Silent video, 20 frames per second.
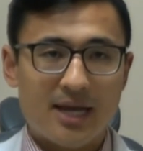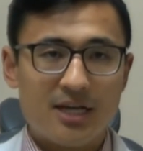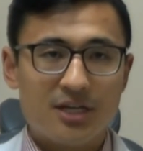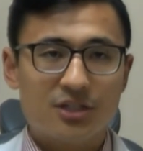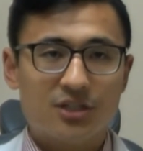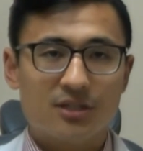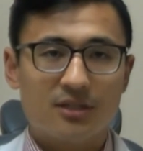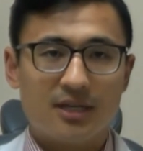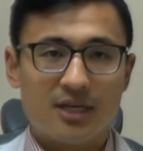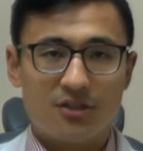
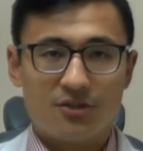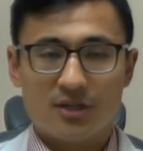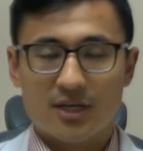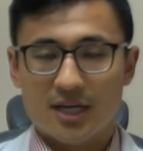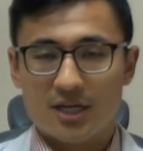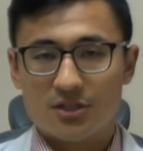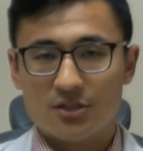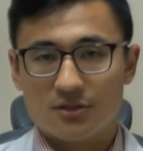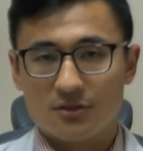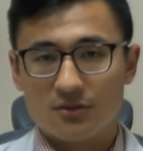patient
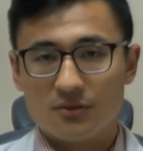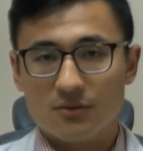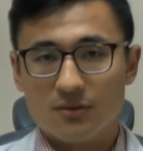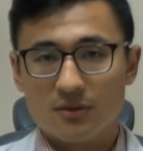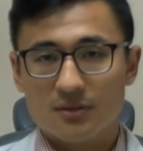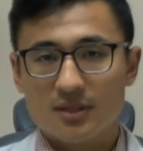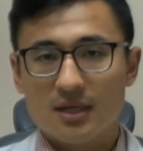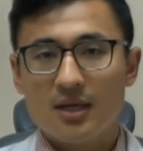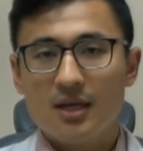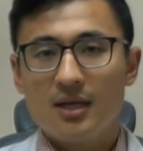education
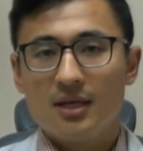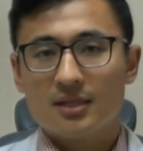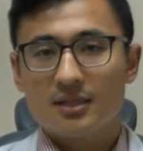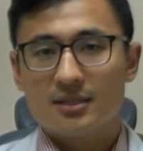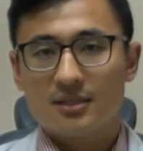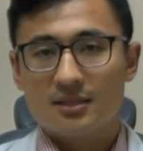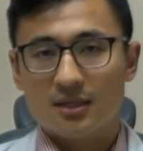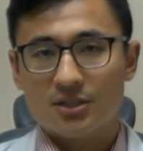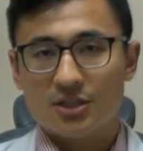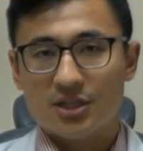tools
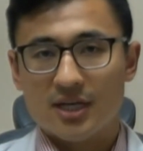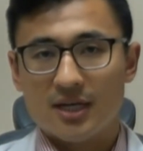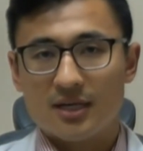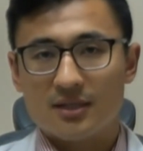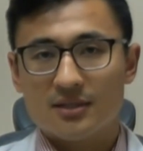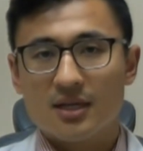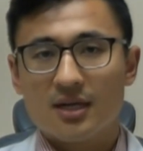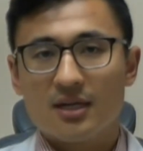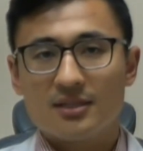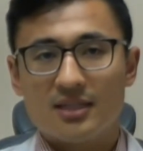such
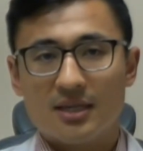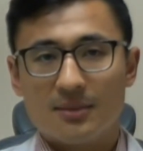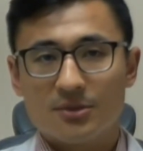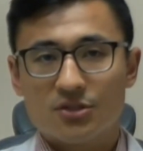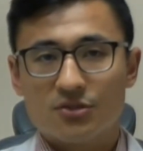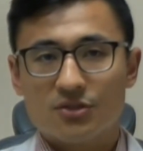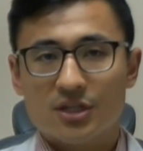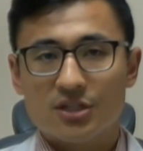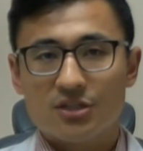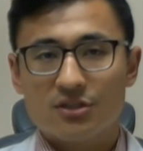as
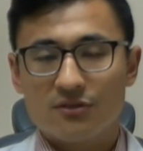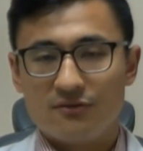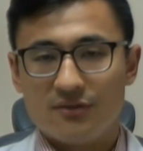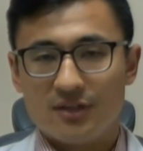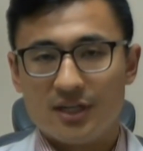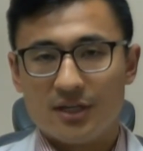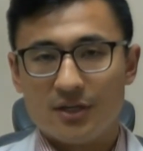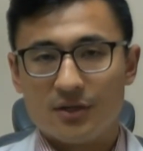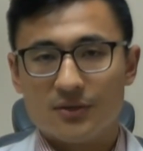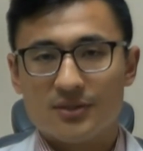demonstrational
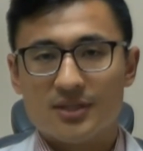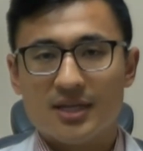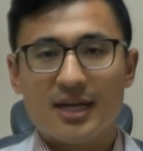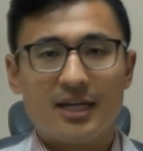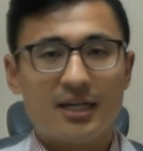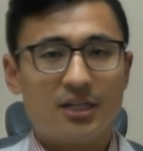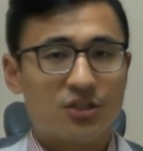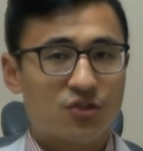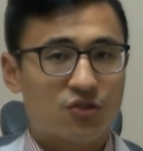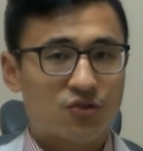videos
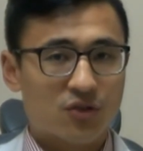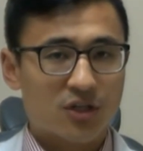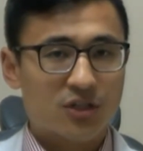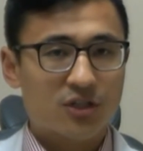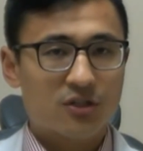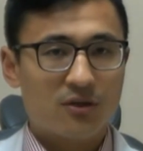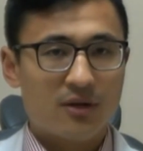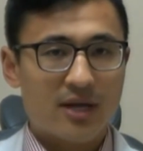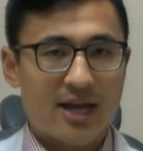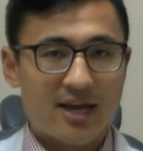and
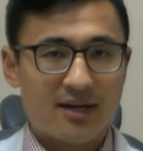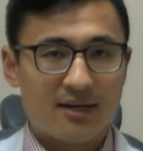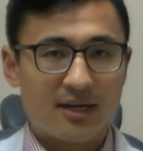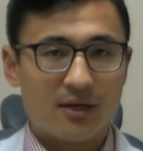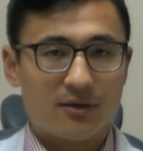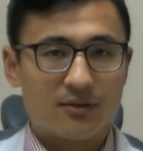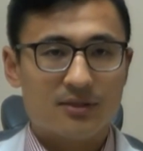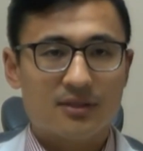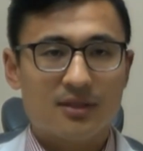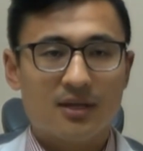instructional
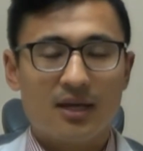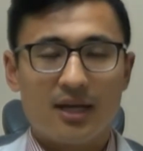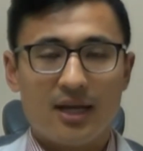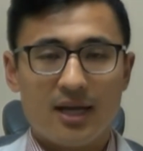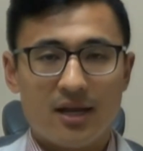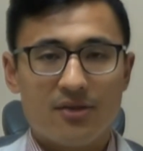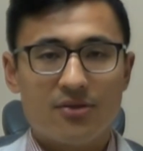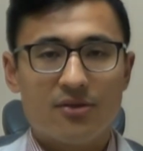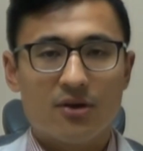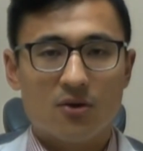handouts
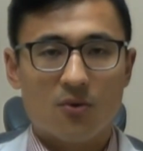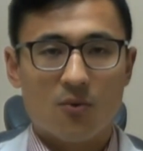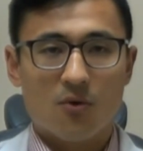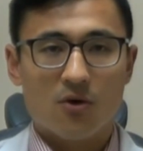in their